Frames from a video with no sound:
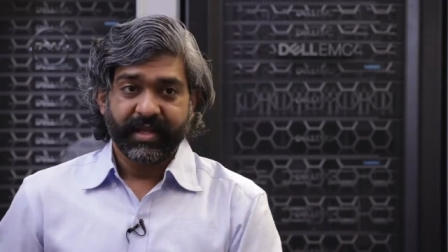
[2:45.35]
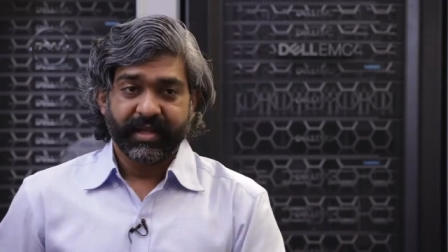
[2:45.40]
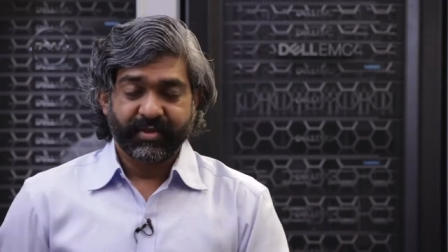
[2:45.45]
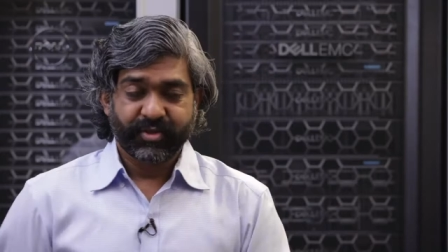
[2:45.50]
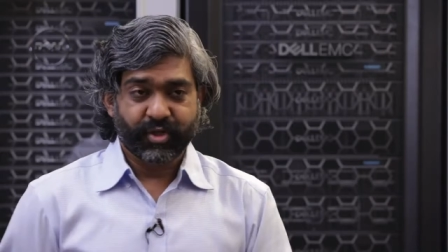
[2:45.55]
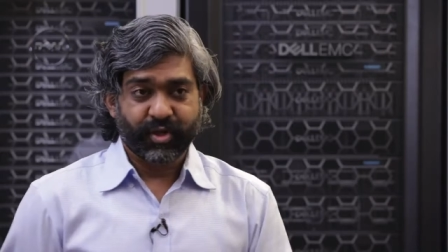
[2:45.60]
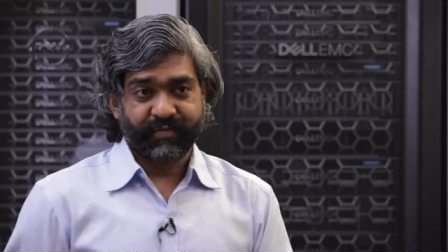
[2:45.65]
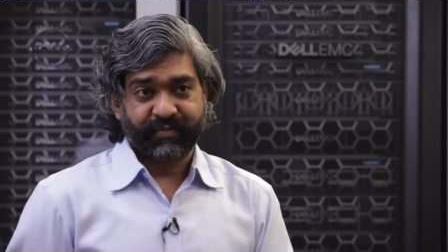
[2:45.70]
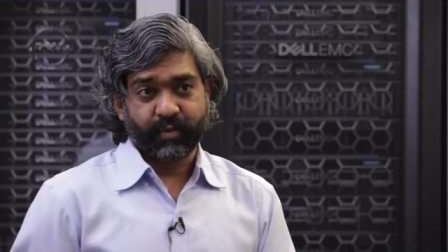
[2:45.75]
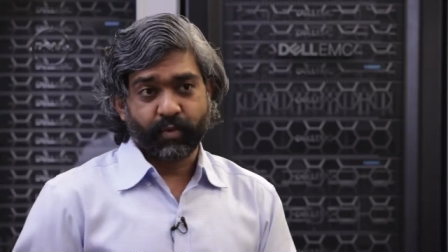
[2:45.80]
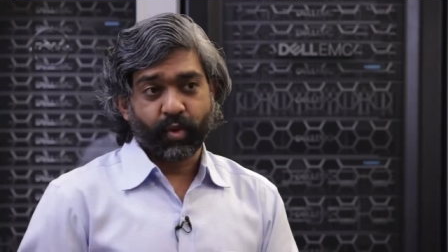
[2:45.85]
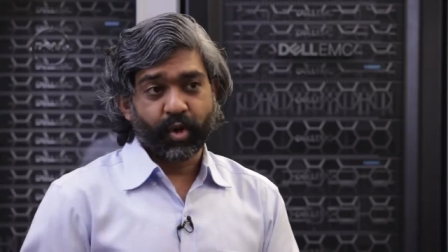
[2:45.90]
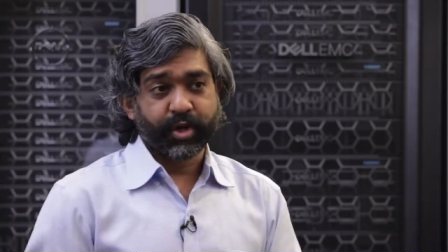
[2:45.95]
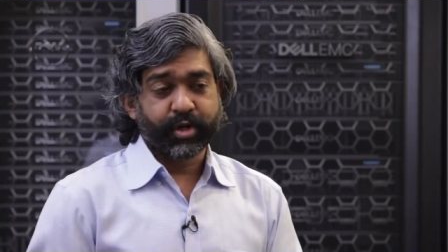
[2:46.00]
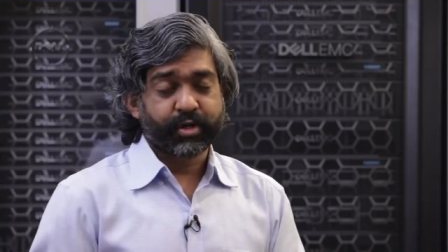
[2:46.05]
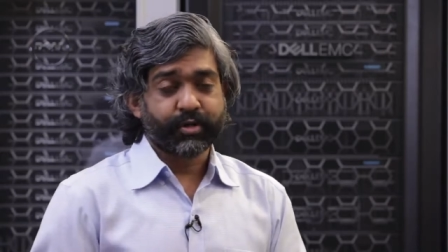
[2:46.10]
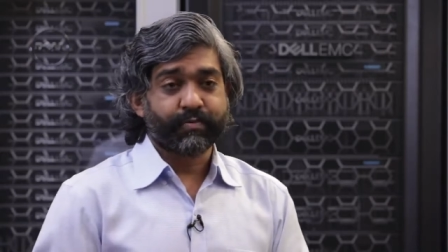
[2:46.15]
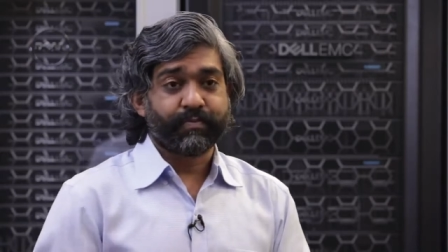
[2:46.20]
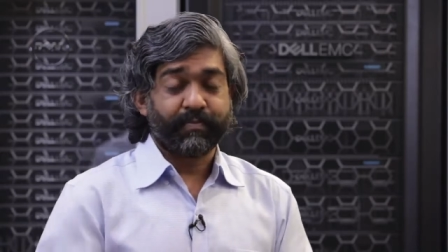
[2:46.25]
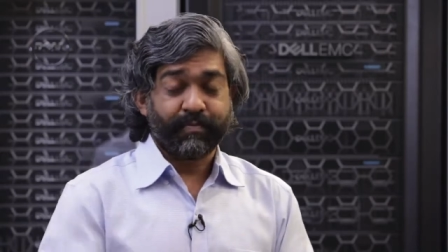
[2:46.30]
So if you
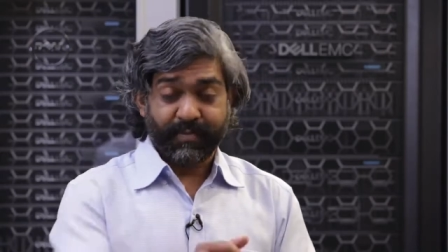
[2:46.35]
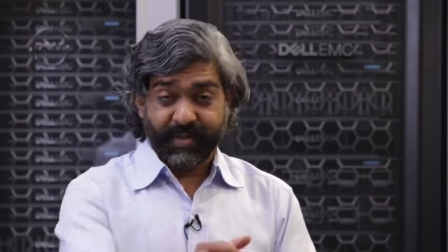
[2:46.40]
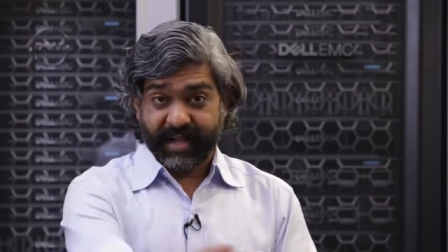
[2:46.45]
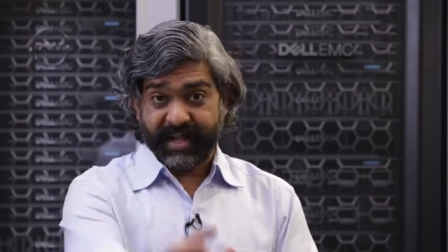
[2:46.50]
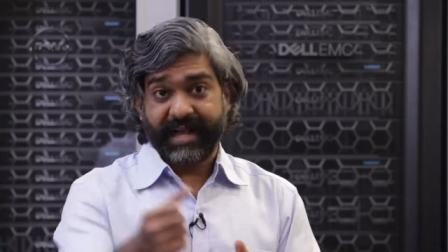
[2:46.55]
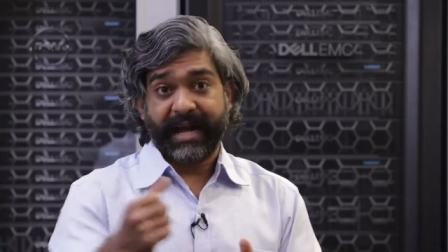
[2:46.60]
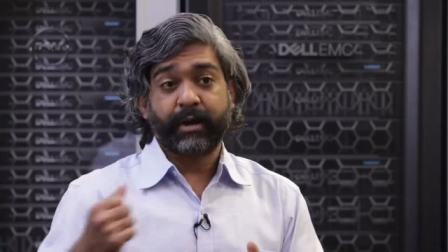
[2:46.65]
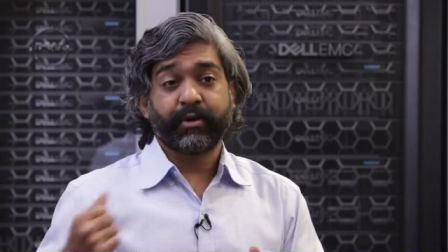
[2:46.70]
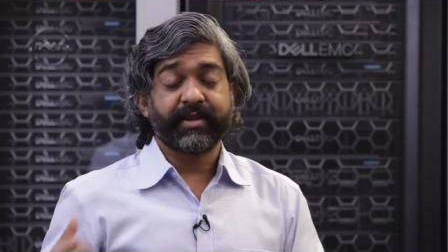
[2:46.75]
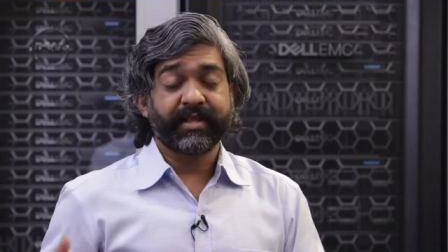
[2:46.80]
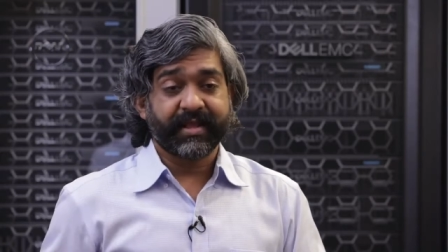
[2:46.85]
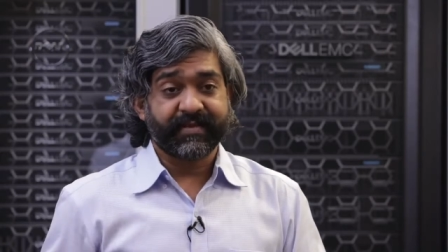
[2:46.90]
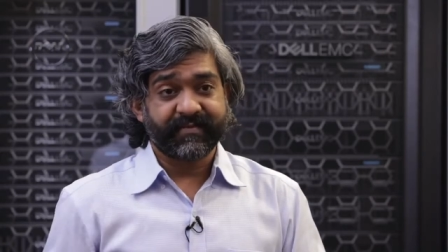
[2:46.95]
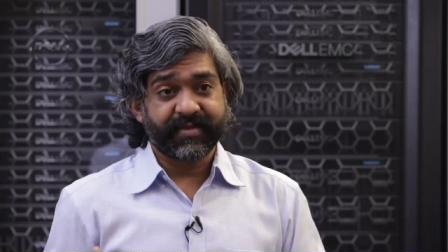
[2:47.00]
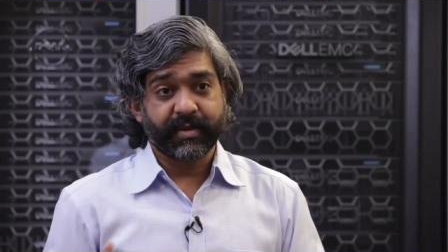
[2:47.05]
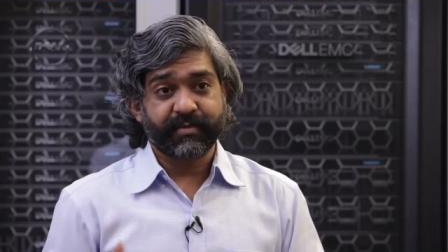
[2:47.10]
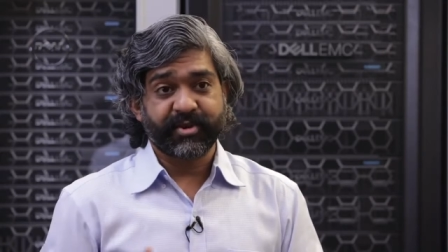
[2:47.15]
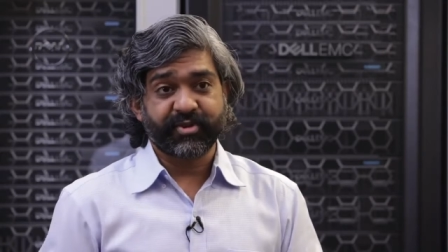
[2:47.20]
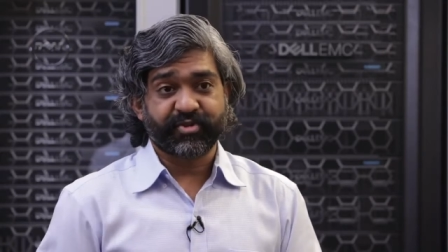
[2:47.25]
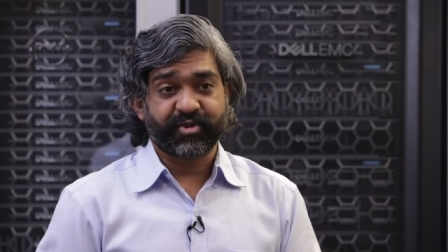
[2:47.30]
want to plug out an
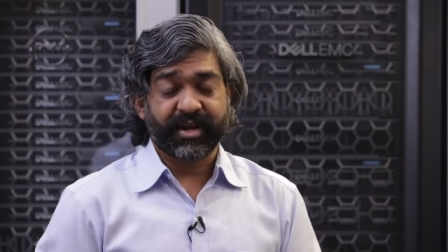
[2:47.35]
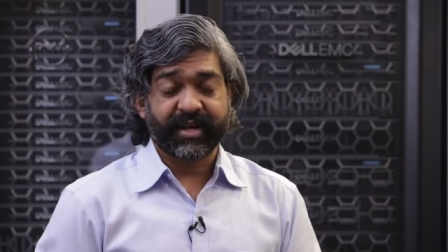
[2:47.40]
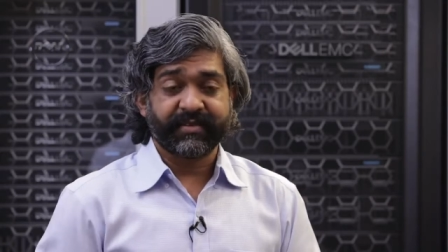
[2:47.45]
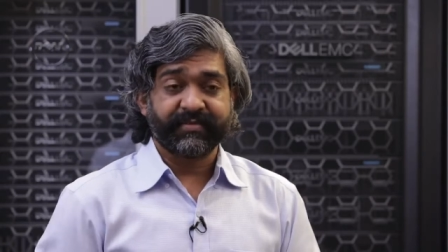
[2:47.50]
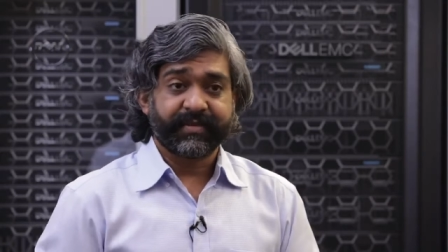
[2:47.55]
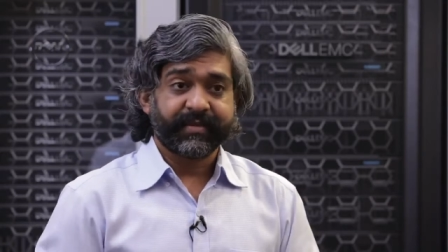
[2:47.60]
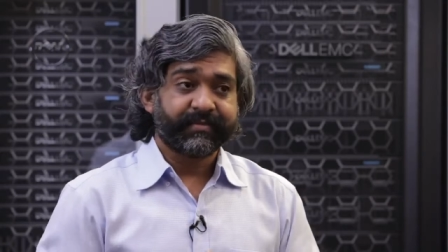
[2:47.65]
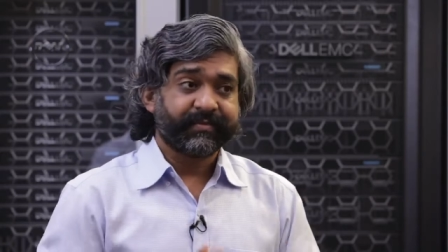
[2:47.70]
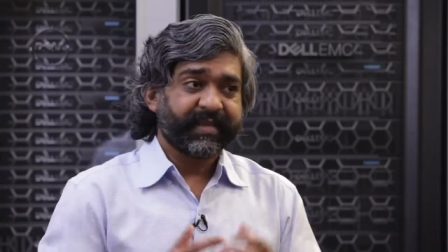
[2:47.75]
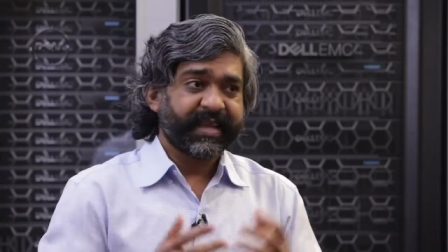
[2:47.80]
NVMe drive,